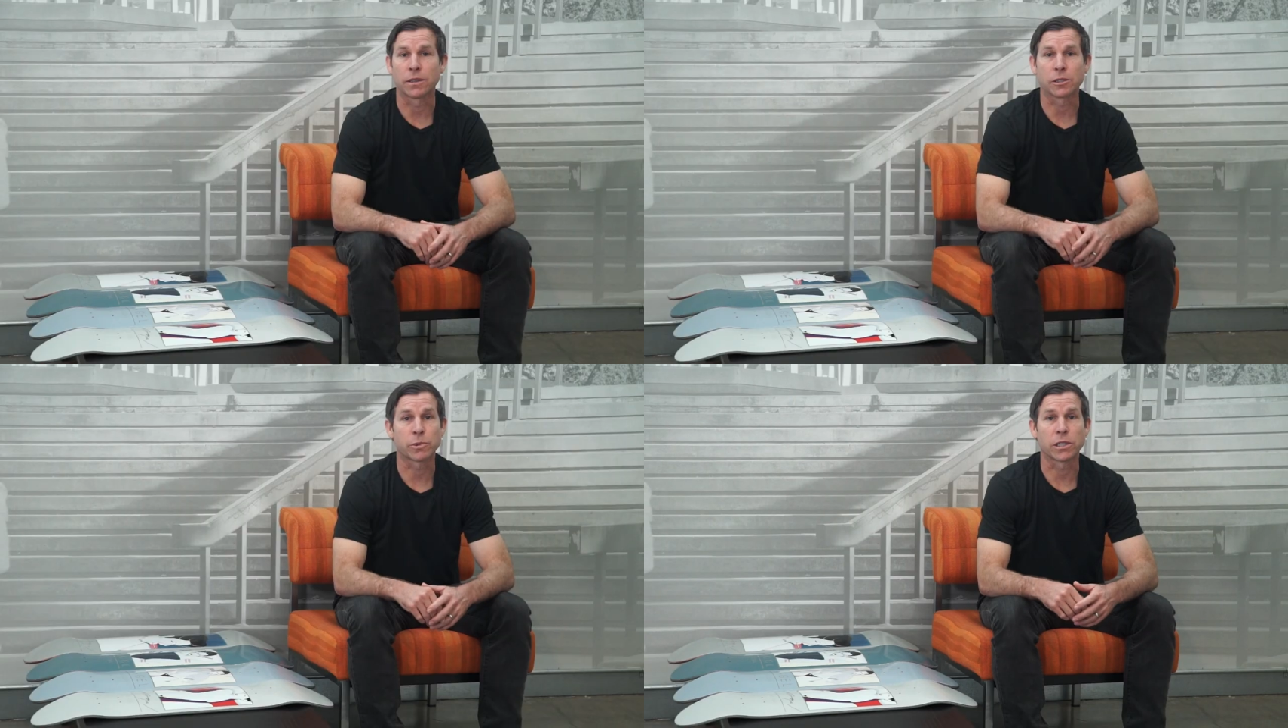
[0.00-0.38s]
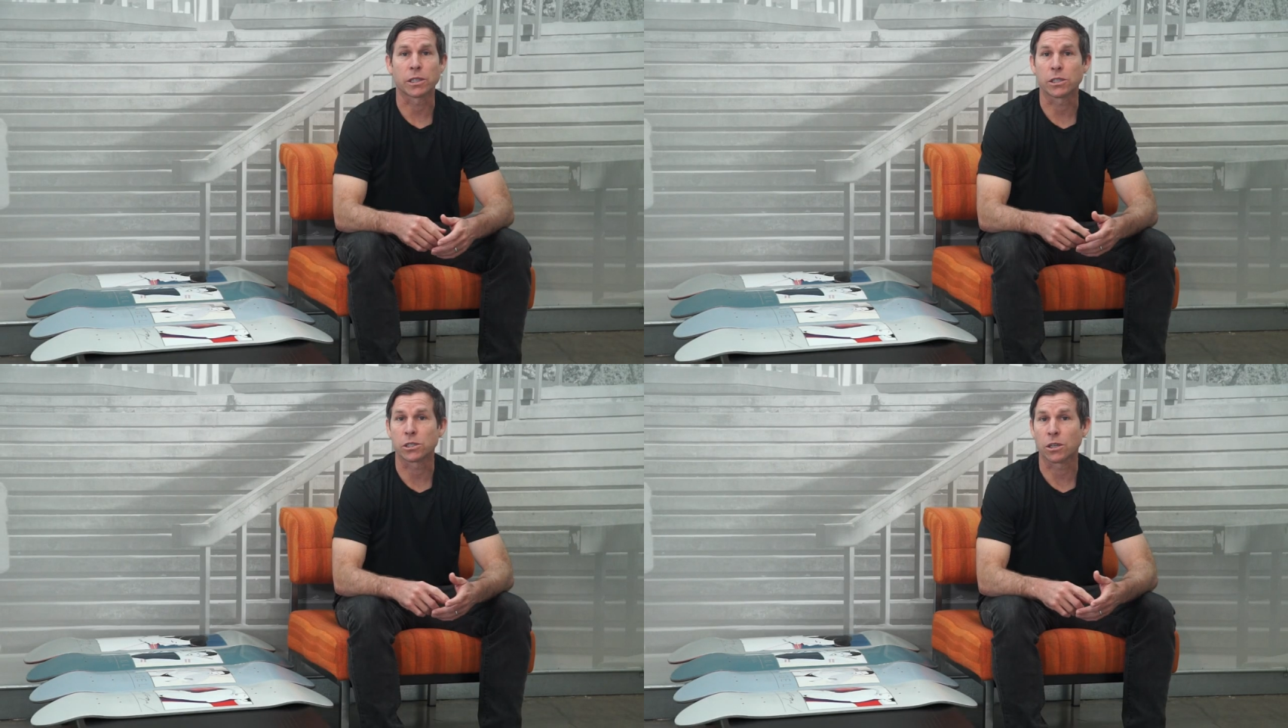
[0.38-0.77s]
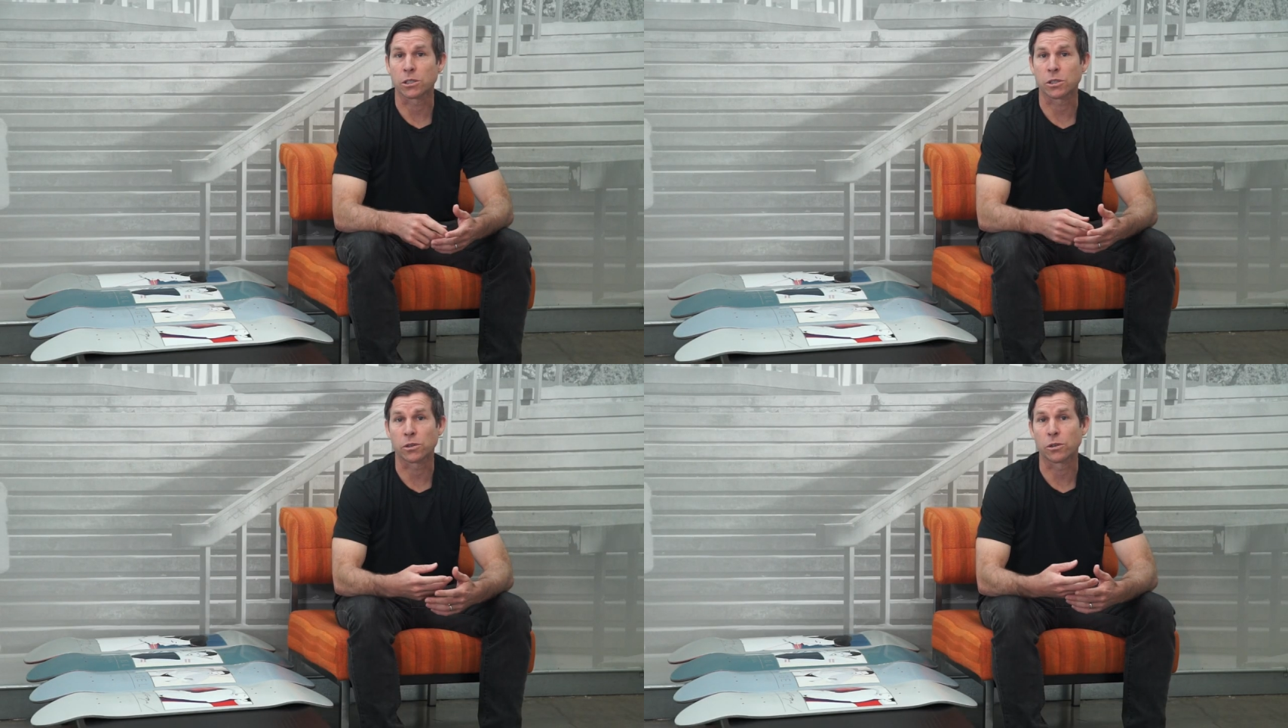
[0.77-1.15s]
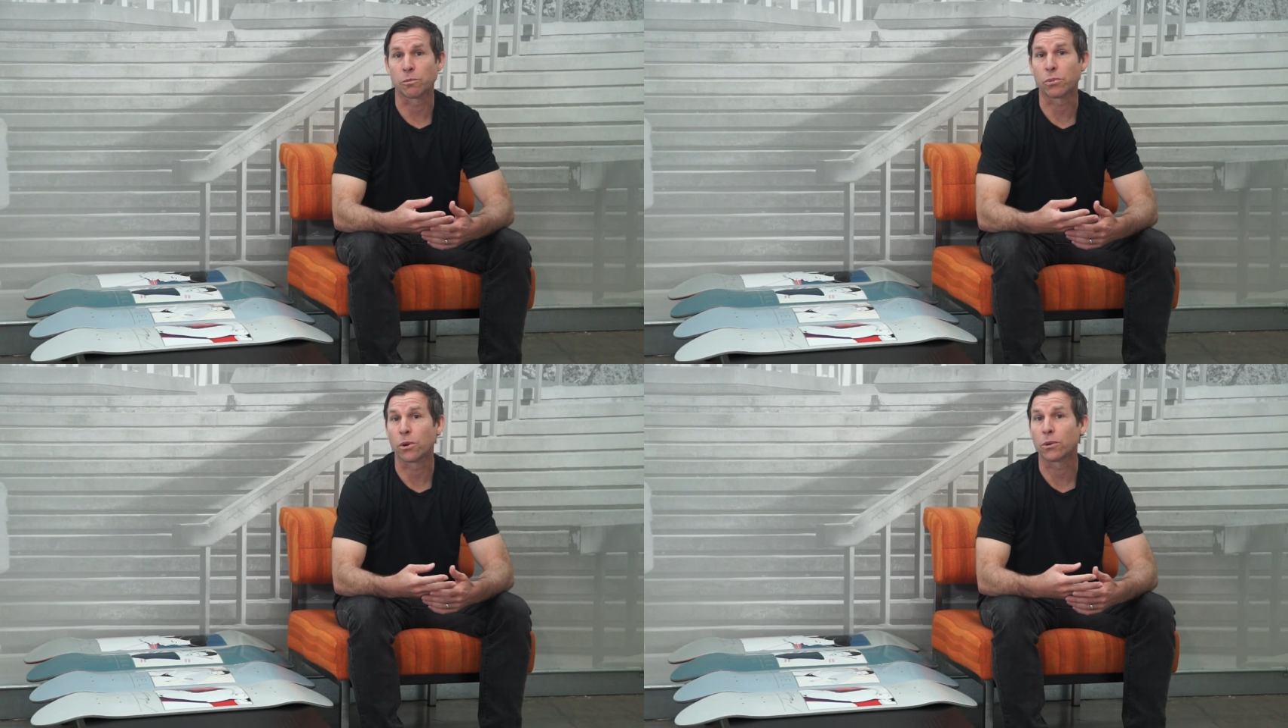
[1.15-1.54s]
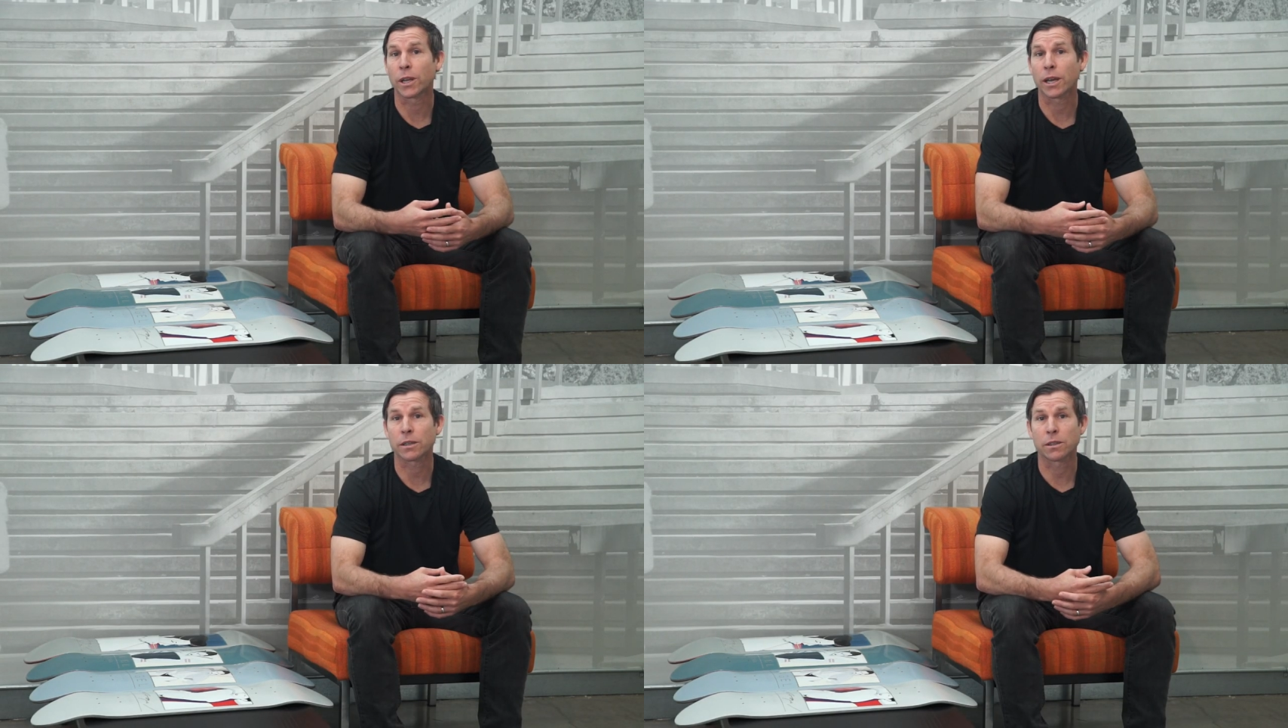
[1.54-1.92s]
This being Keyshawn's third Pro
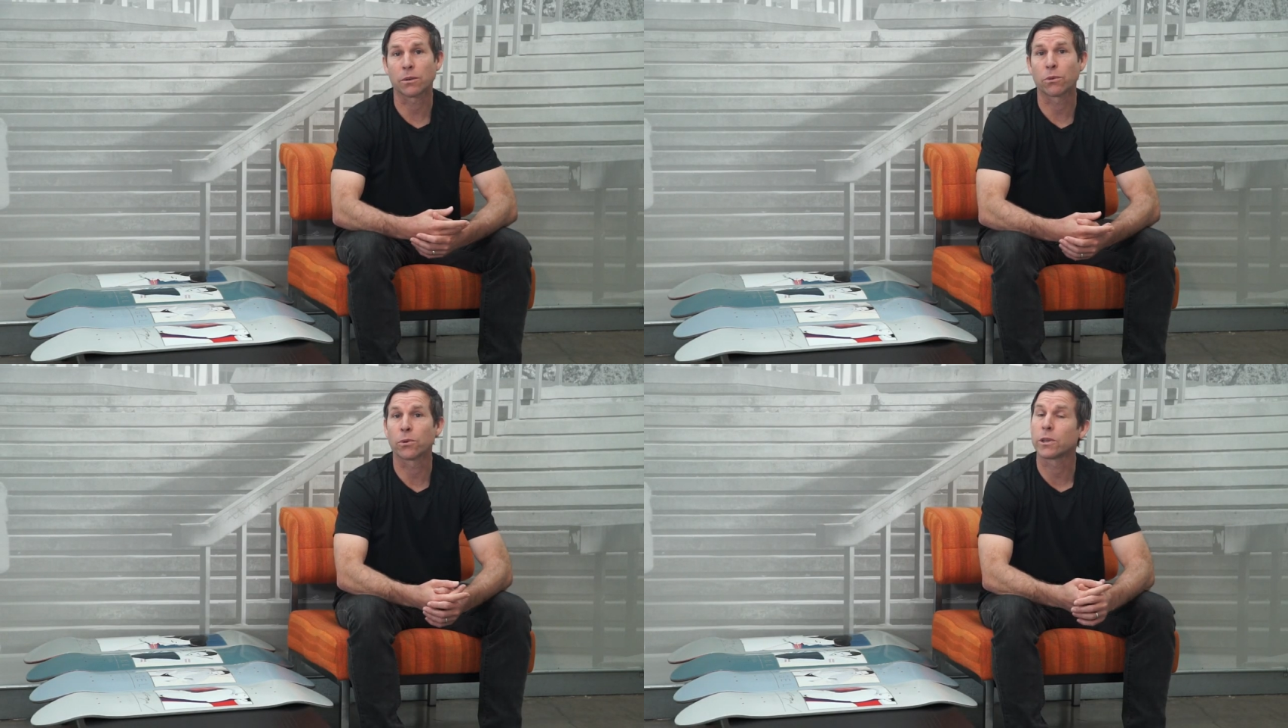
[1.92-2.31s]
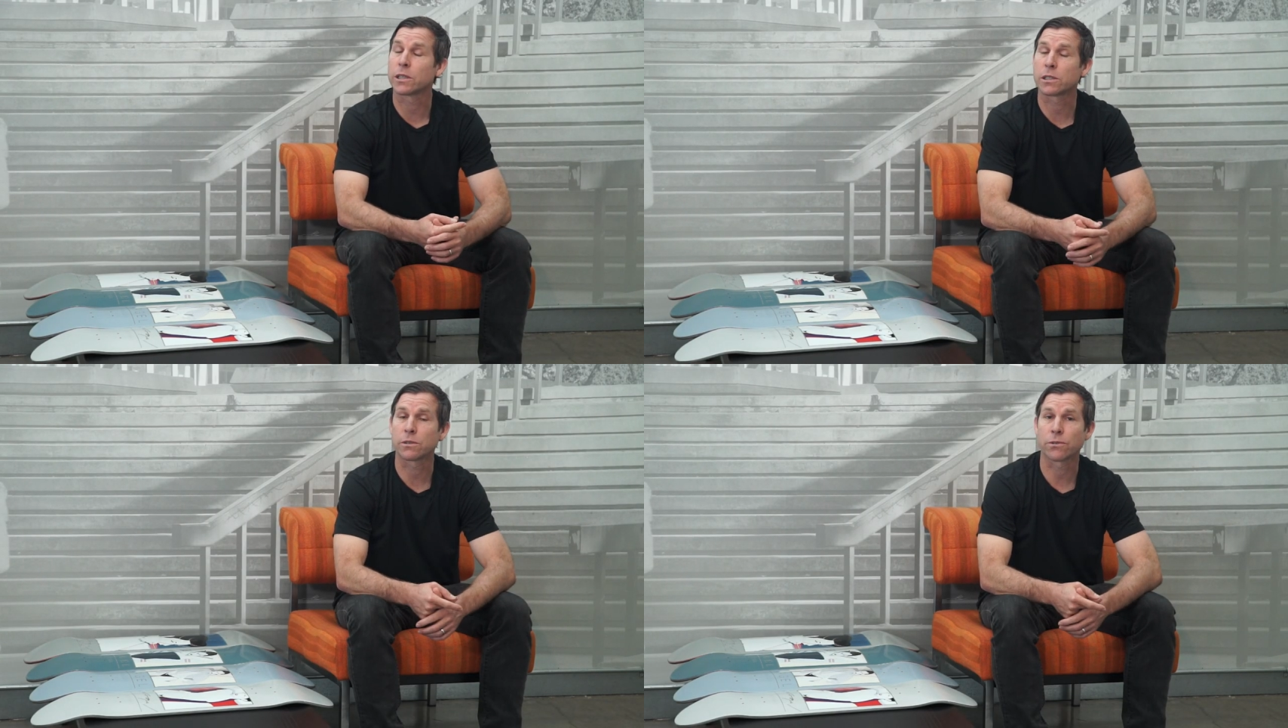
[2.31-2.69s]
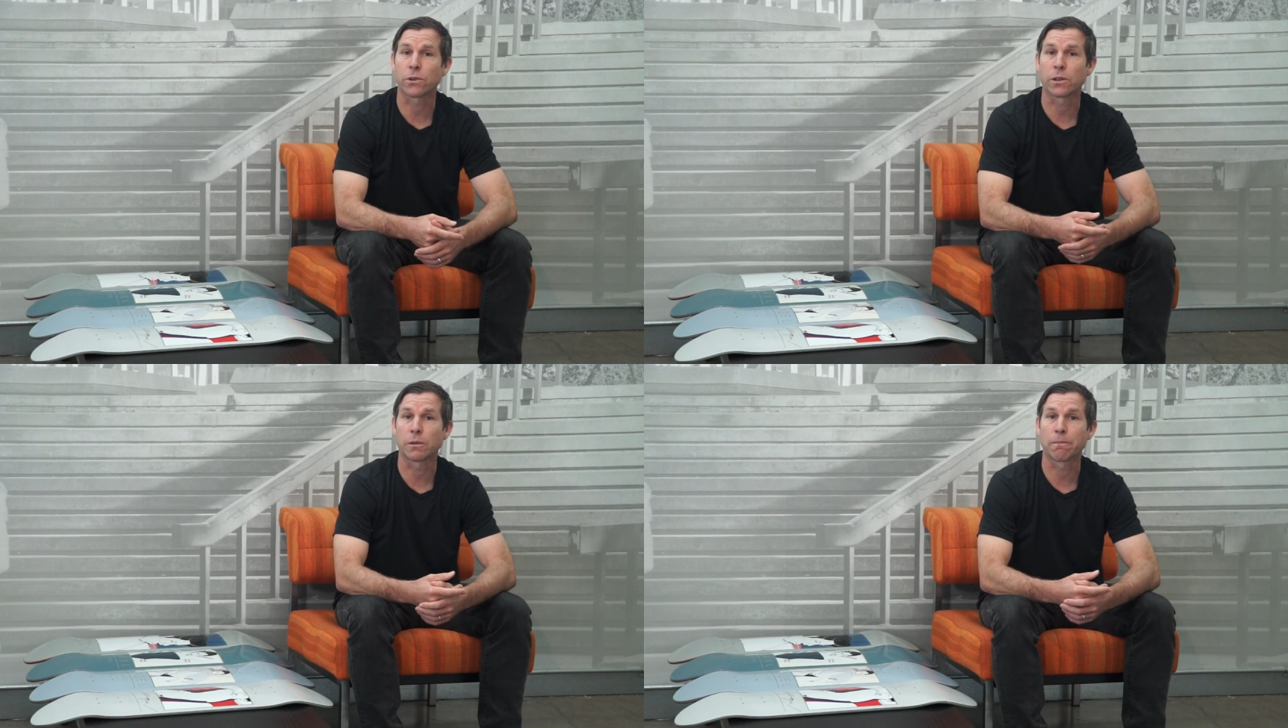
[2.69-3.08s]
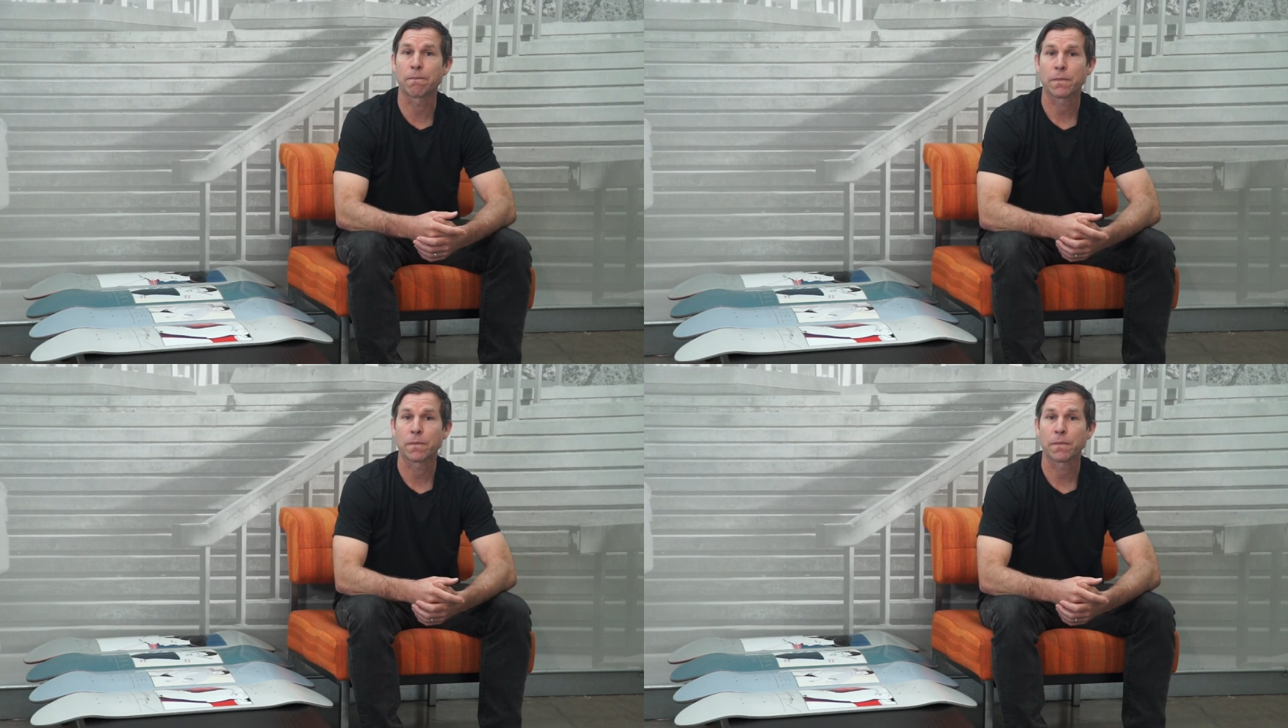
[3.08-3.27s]
deck that we're releasing for him.